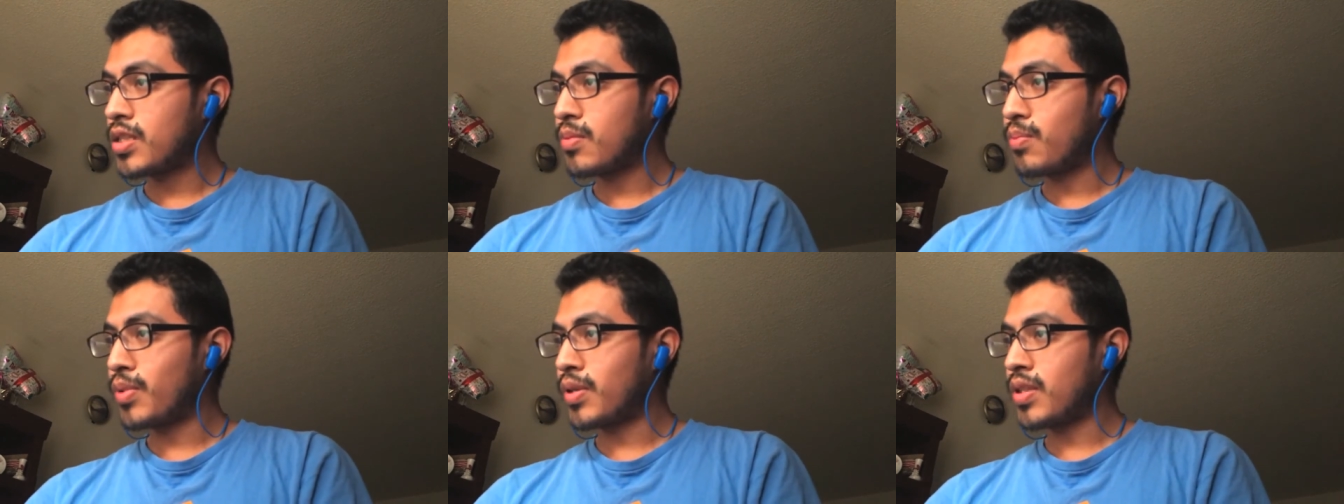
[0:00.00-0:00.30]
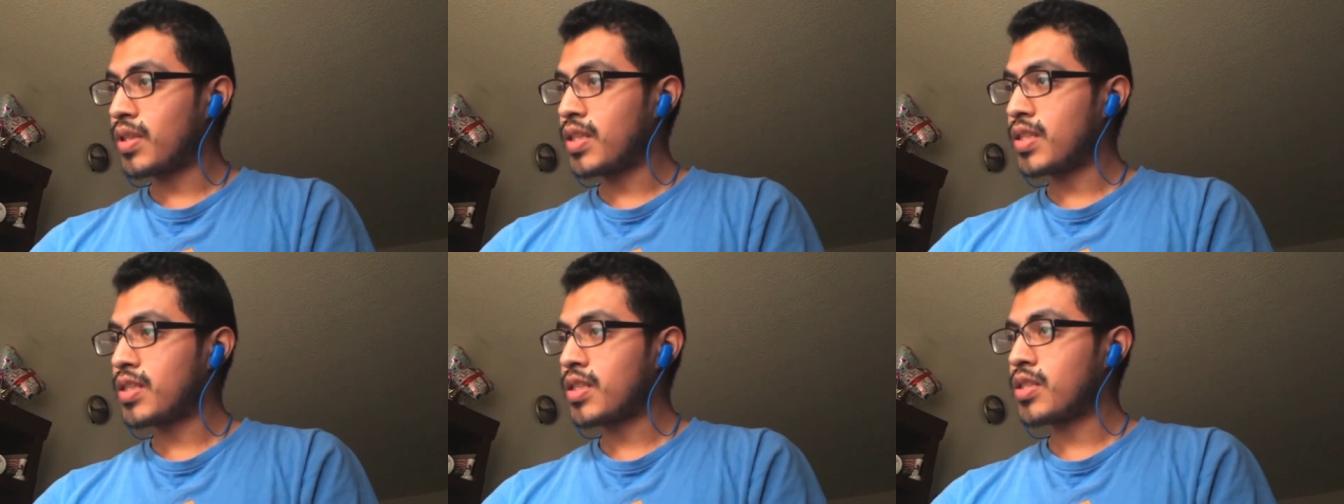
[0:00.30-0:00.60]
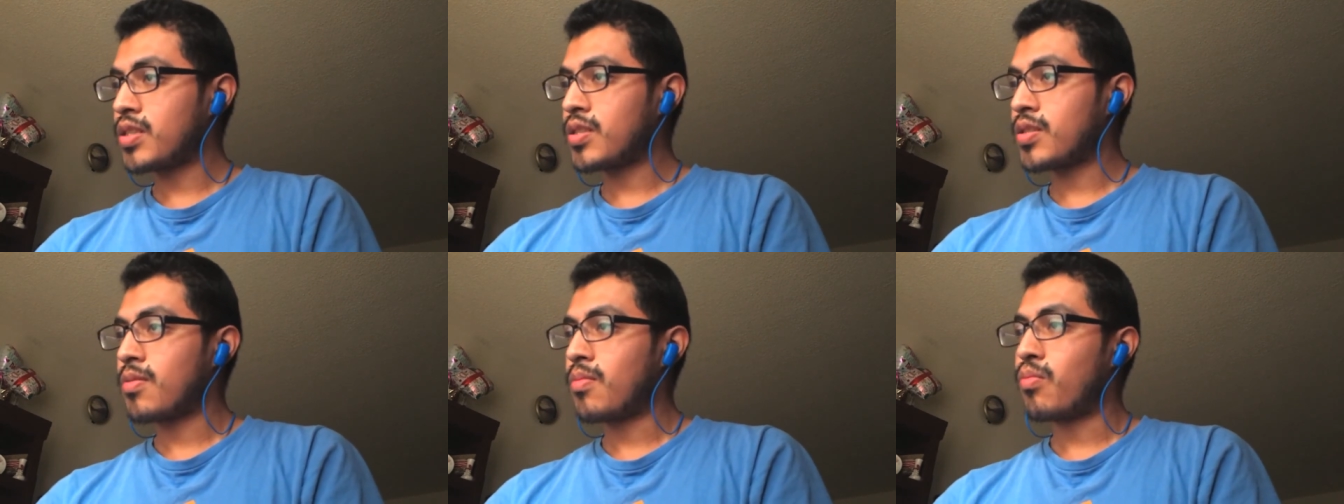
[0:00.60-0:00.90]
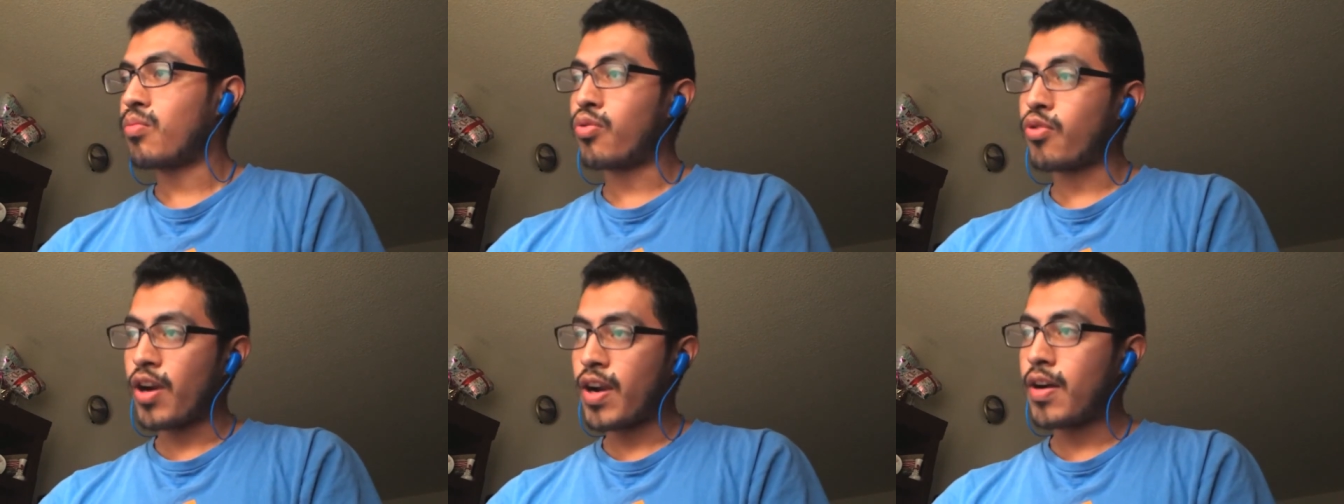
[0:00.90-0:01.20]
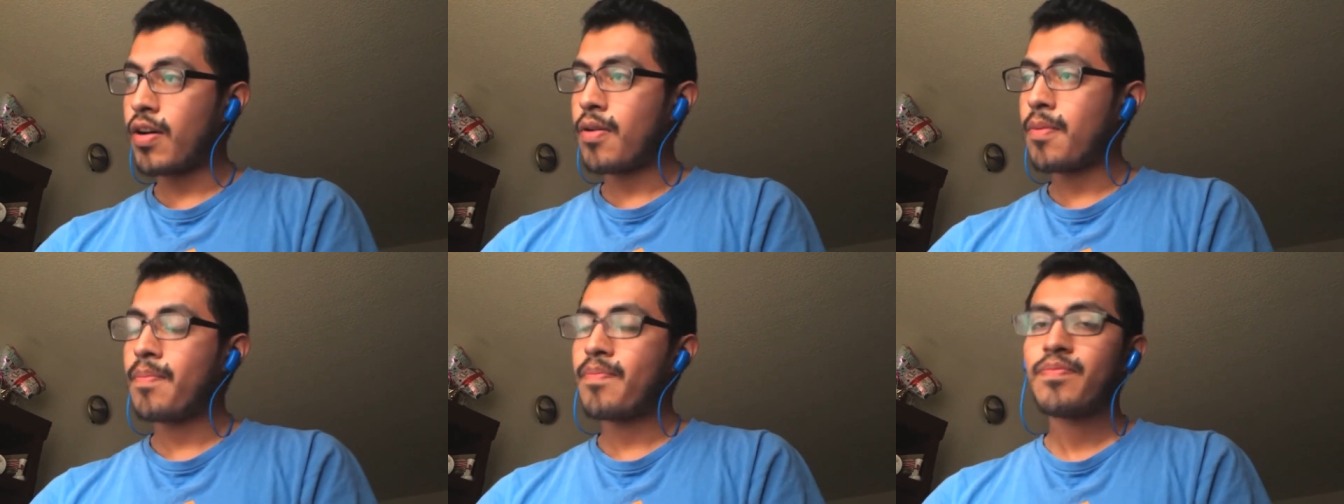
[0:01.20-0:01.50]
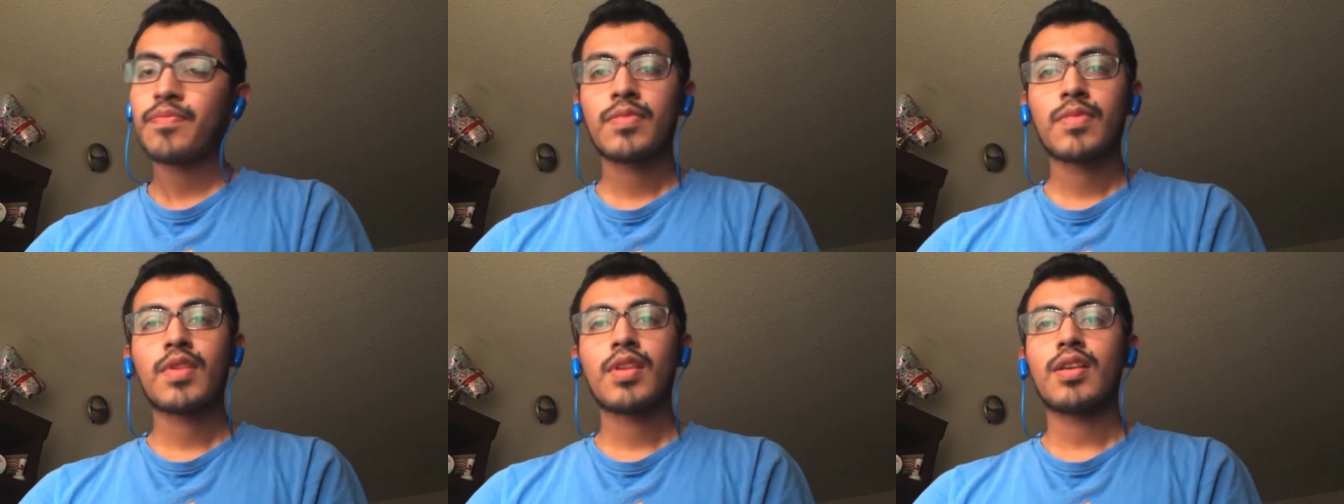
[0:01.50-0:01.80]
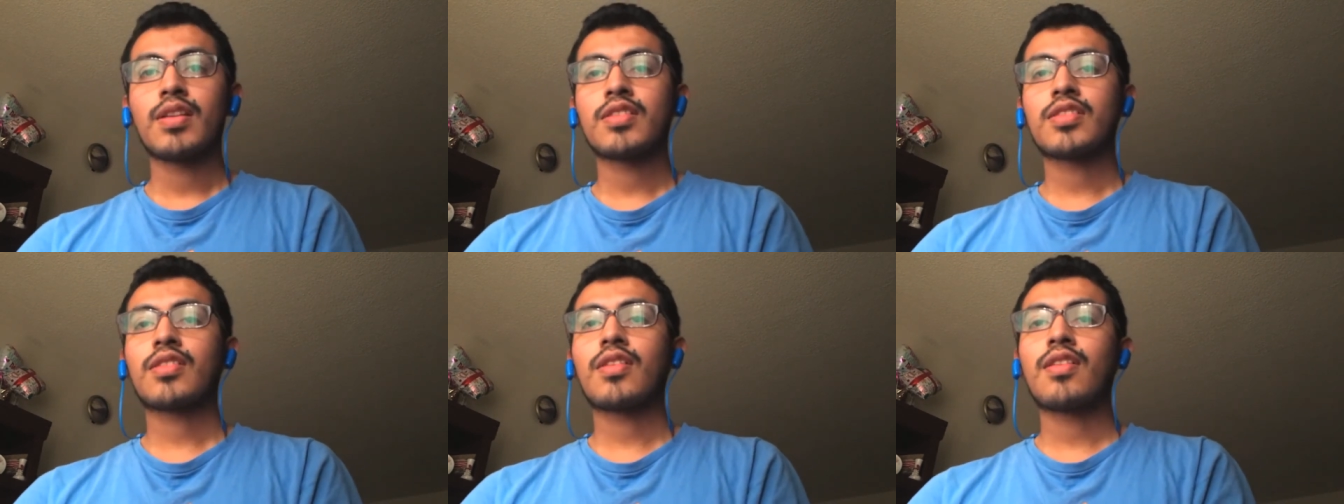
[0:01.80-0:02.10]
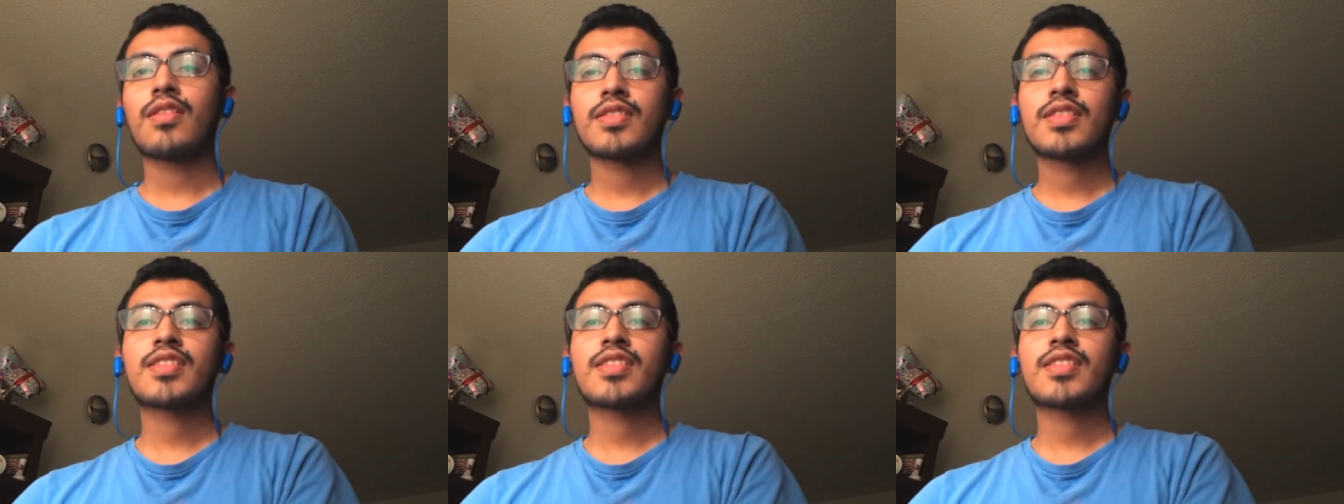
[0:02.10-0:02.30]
but this is Braille, and it's called